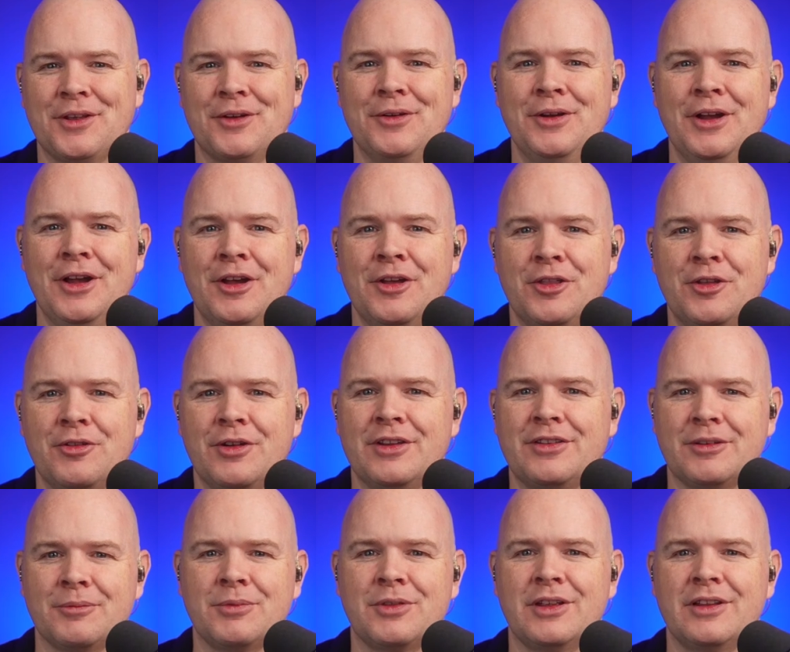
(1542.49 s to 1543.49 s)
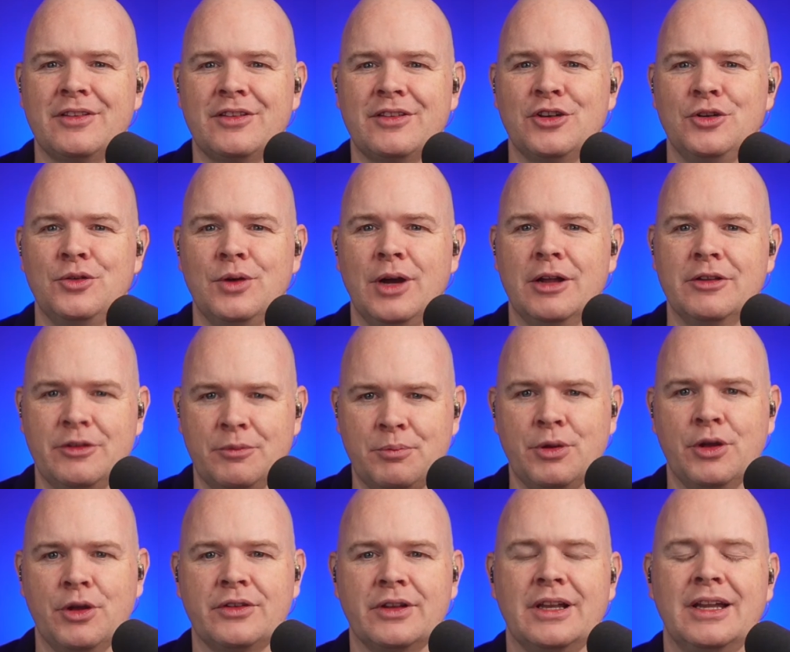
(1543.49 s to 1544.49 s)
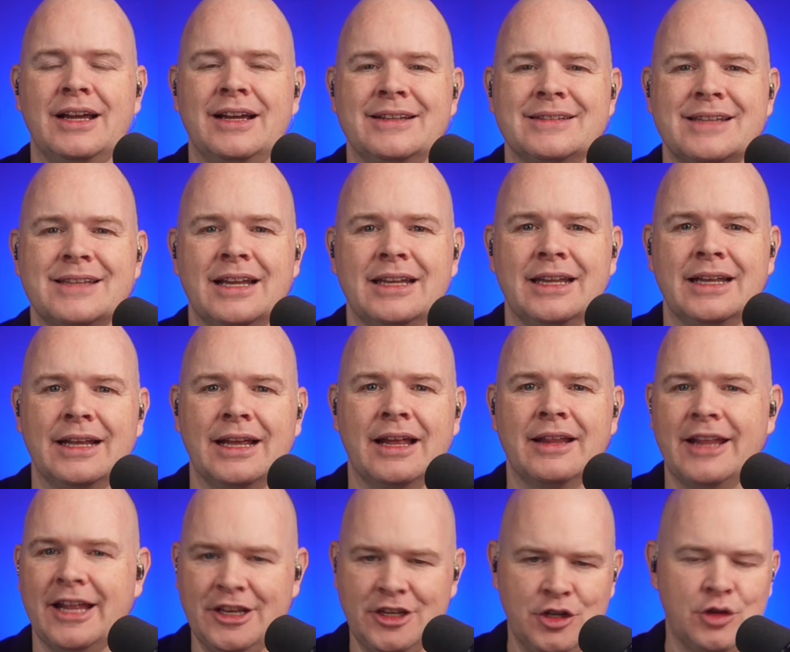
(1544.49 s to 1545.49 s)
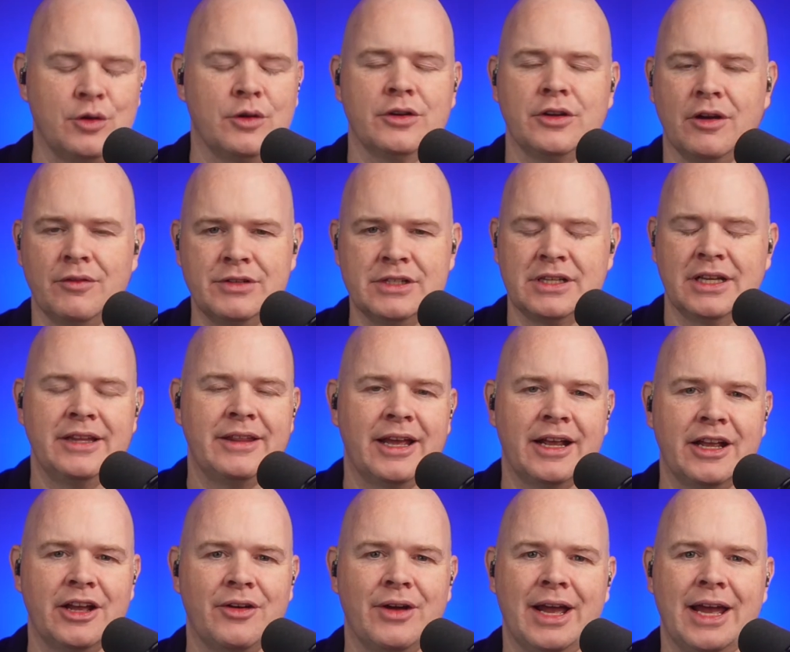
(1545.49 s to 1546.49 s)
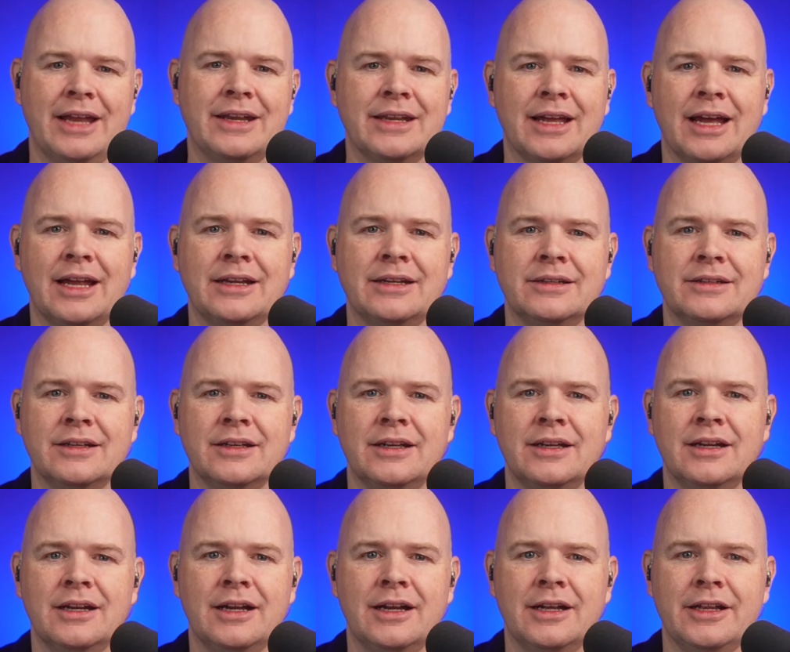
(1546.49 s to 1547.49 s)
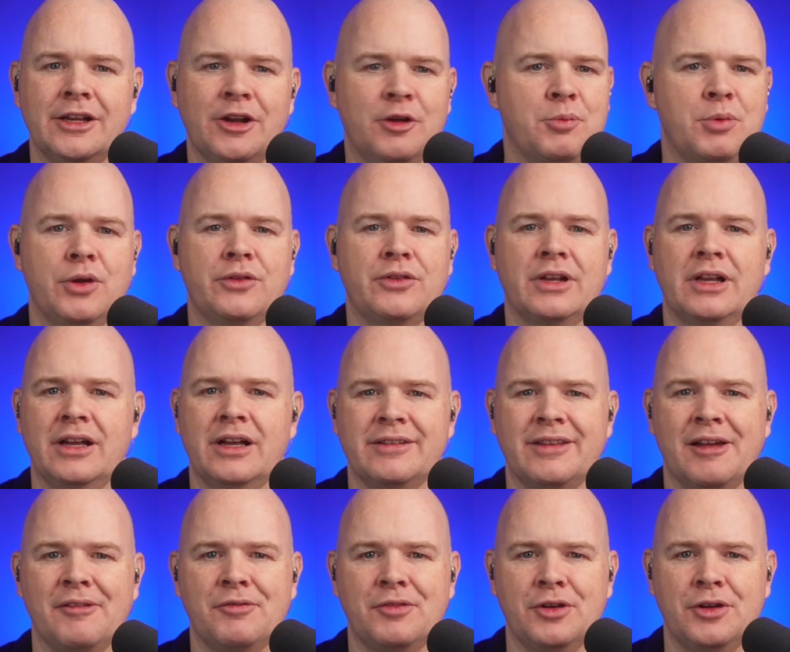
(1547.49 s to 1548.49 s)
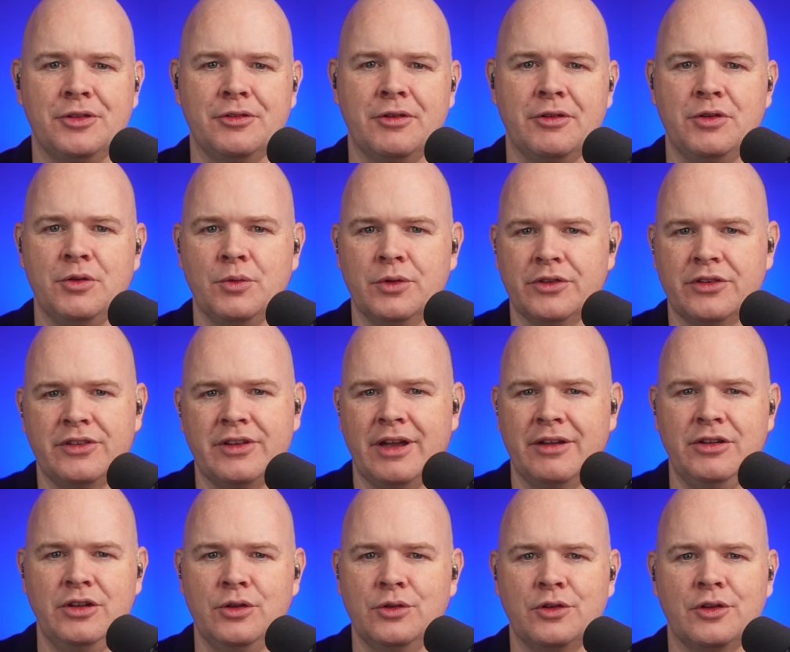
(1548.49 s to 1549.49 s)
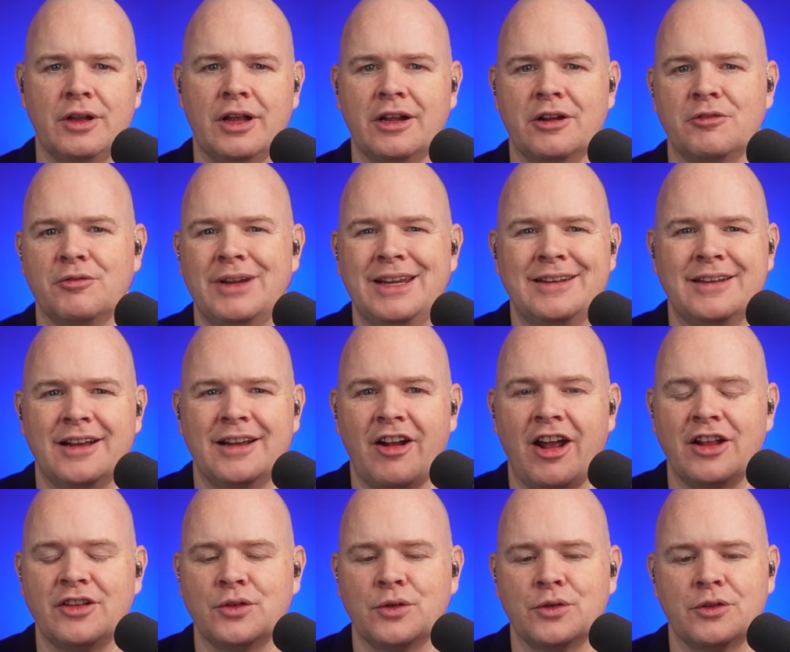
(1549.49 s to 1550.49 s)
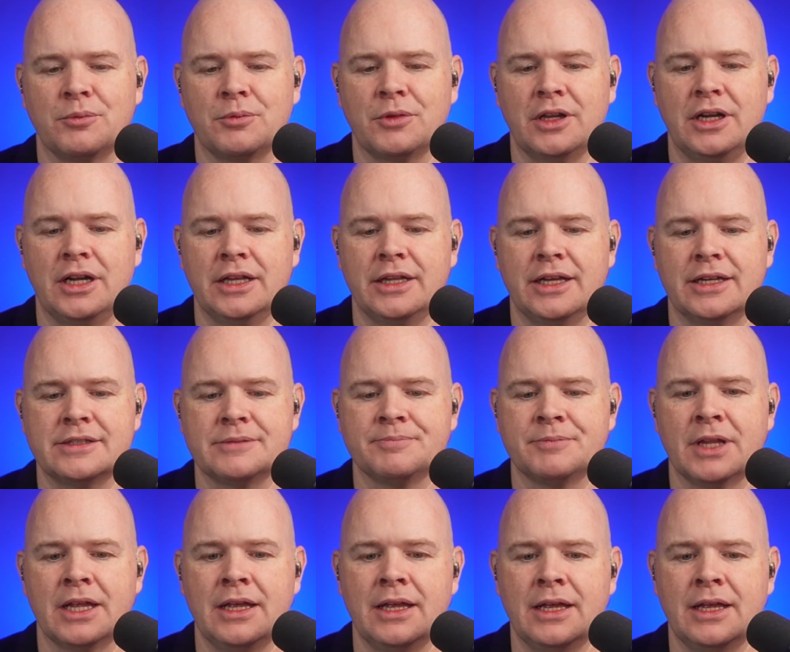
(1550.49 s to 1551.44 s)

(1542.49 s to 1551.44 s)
So there is something to personalize that link, and then you could obviously then go ahead and personalize that further if you wanted to use it like a redirect or something like that.